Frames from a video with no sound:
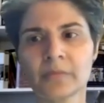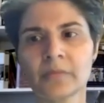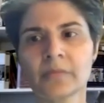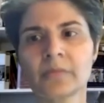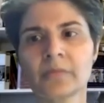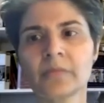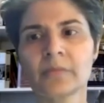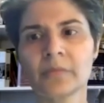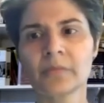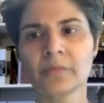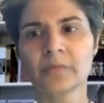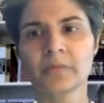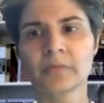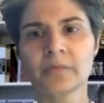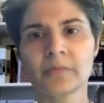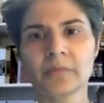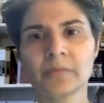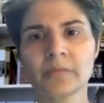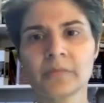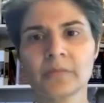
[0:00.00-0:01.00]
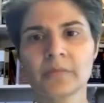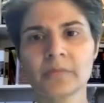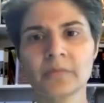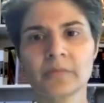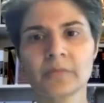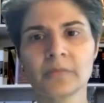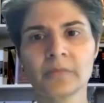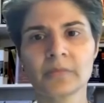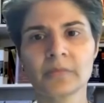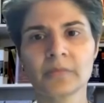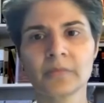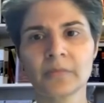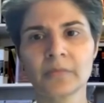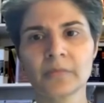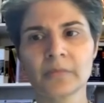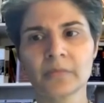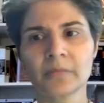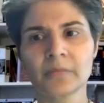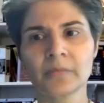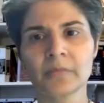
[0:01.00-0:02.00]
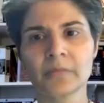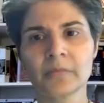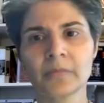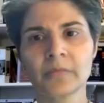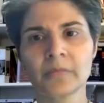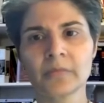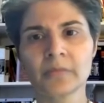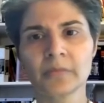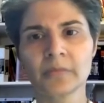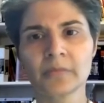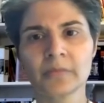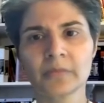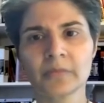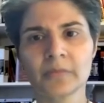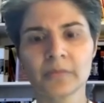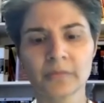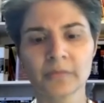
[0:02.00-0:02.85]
No words are spoken by the person on screen.